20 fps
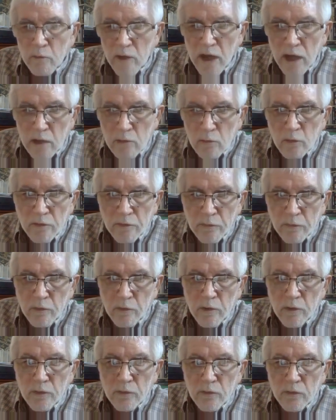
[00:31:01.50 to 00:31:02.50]

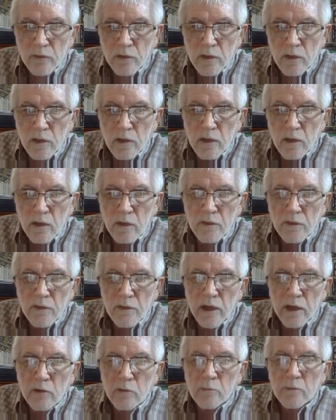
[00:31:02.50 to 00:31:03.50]
aquifers
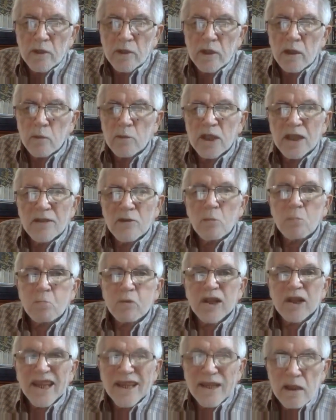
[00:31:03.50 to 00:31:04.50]
that are becoming
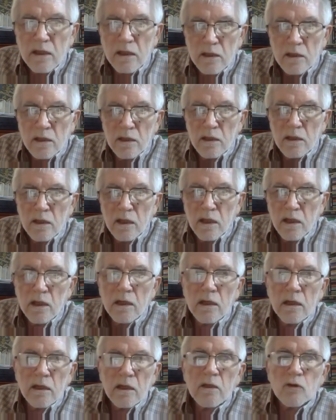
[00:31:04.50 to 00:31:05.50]
depleted at
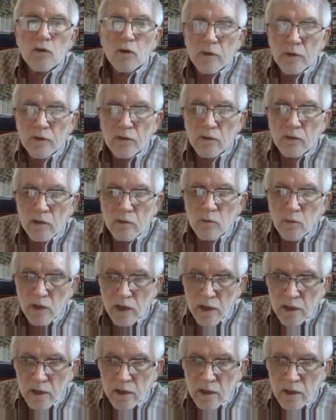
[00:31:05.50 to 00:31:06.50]
an increasing
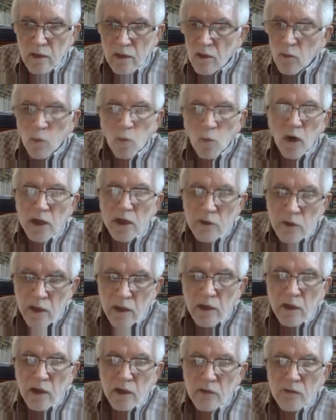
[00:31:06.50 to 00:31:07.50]
rate. One
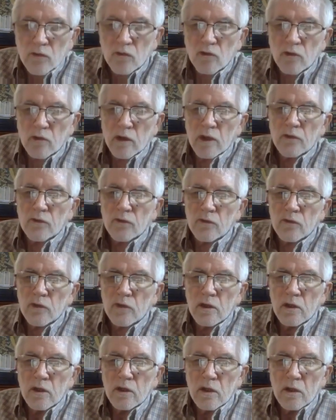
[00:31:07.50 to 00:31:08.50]
cannot stress
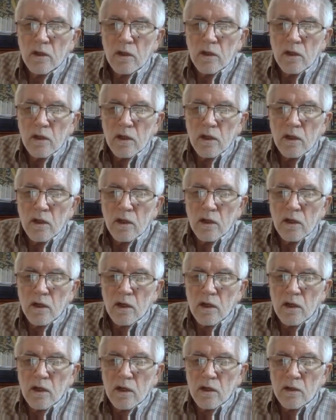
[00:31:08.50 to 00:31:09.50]

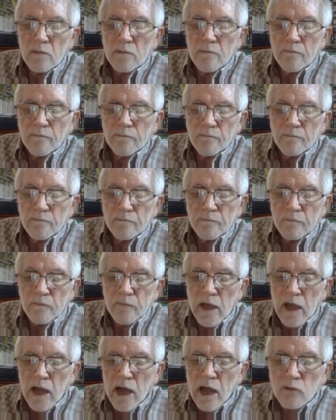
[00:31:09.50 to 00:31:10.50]

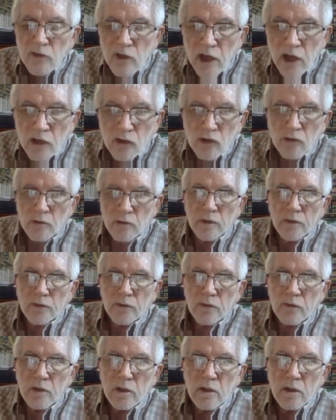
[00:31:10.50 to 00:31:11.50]
how
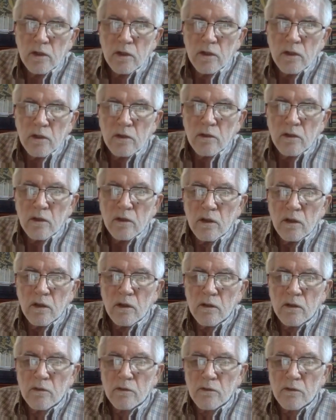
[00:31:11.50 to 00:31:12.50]
dangerous
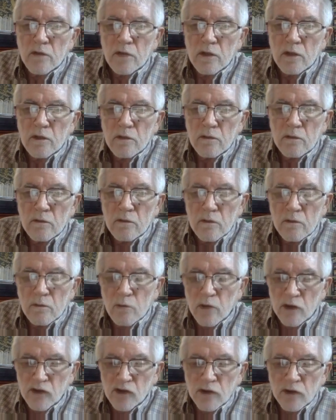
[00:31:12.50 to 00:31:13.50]
the
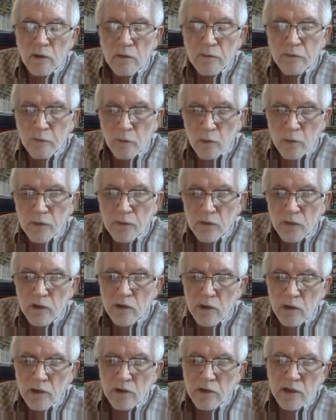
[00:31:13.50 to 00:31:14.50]
question of food
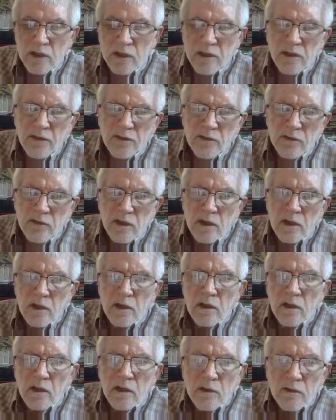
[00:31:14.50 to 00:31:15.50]
security is.
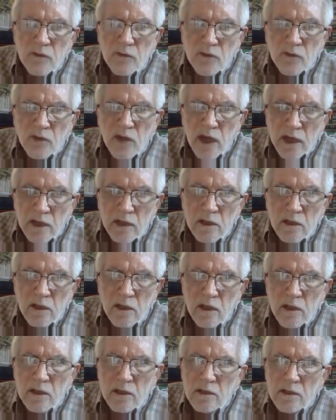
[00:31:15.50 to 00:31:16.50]

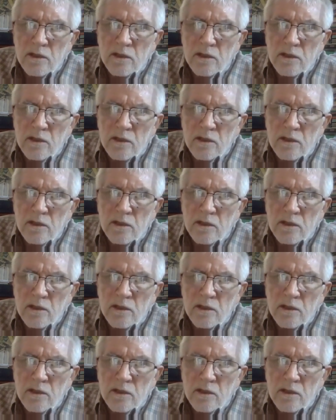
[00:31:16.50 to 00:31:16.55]
Secondly,